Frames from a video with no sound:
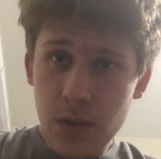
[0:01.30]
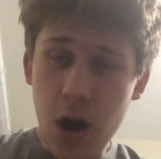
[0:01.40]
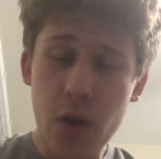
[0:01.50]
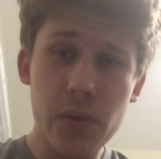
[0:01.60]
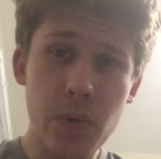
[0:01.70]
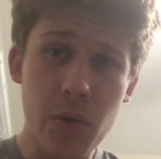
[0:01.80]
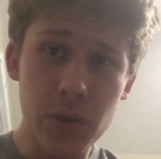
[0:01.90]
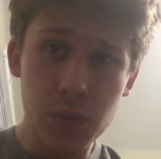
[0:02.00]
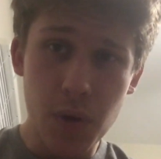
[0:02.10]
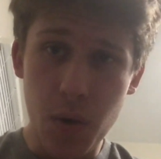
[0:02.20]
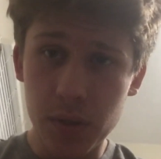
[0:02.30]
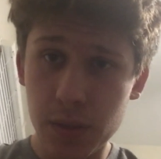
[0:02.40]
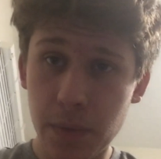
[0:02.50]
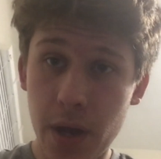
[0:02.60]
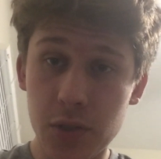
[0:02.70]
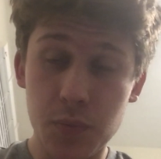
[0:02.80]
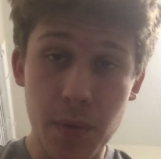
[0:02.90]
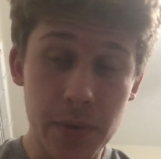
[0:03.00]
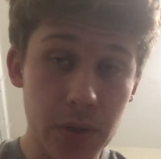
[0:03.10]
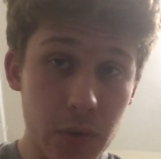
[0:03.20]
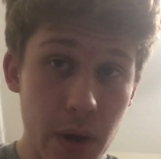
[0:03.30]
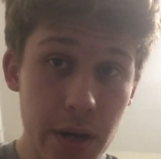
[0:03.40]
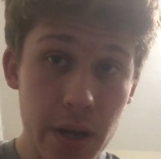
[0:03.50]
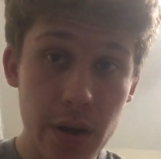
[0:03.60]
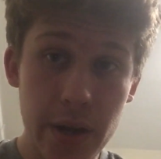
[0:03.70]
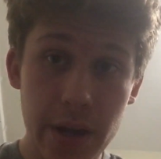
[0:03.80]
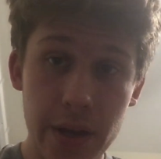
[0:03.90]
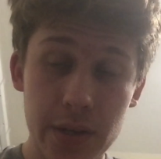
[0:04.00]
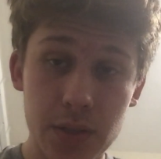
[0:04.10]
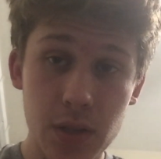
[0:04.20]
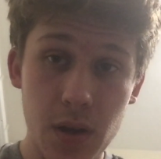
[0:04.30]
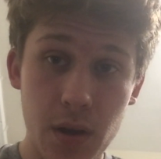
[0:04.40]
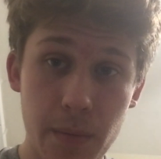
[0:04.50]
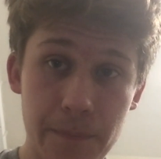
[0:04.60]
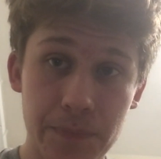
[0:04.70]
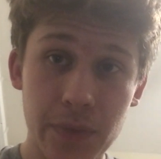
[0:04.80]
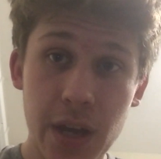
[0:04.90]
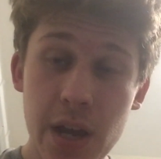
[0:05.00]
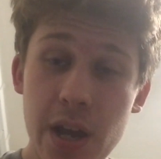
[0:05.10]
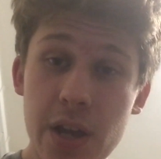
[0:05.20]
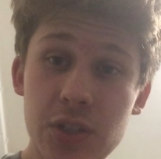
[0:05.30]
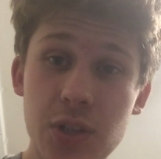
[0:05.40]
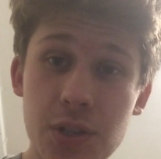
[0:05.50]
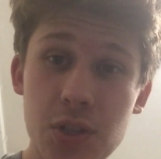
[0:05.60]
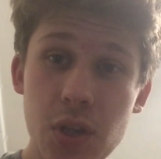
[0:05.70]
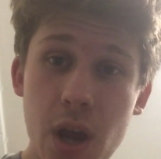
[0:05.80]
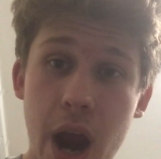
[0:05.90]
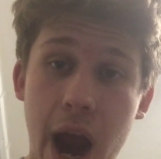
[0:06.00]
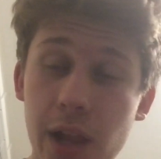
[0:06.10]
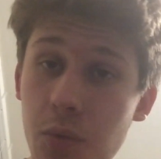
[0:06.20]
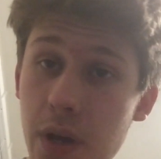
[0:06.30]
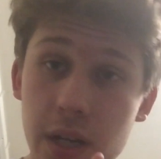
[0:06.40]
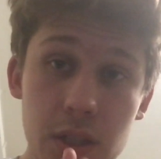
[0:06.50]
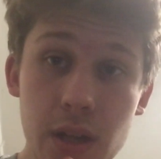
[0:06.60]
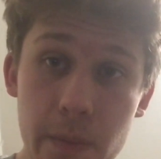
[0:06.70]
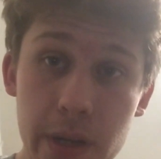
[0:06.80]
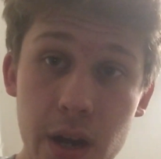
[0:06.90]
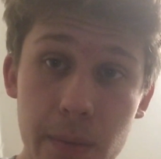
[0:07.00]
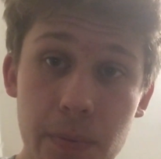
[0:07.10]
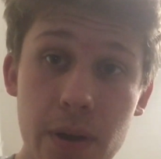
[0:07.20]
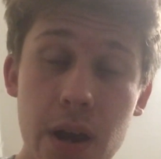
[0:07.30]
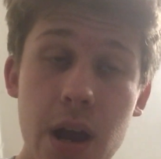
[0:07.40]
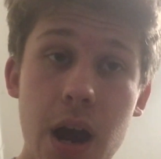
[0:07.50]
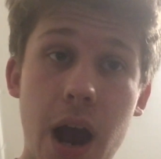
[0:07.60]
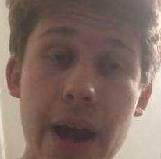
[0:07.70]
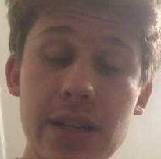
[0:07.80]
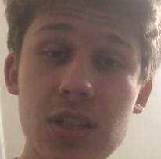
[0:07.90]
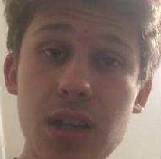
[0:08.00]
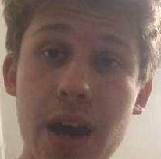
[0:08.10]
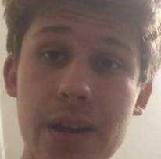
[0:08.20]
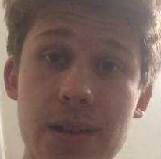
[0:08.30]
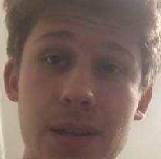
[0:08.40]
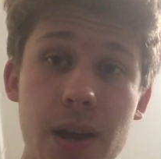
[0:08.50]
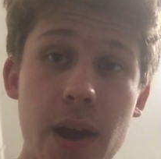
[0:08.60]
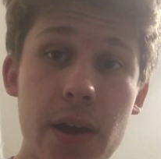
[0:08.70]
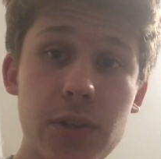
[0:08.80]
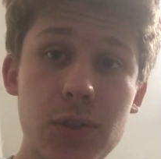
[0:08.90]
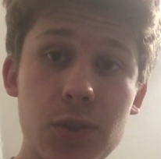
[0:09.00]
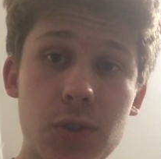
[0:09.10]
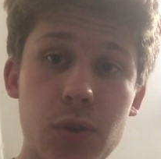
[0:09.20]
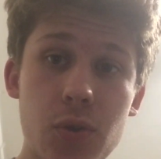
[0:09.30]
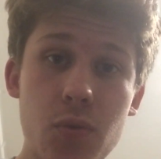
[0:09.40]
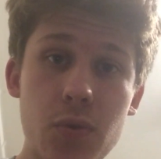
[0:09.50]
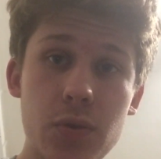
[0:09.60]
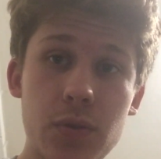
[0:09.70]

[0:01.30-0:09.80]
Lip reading: Alright, everyone, yes we are. What's up, guys? It's McKinley Crain here, and since Halloween is coming up, I decided to,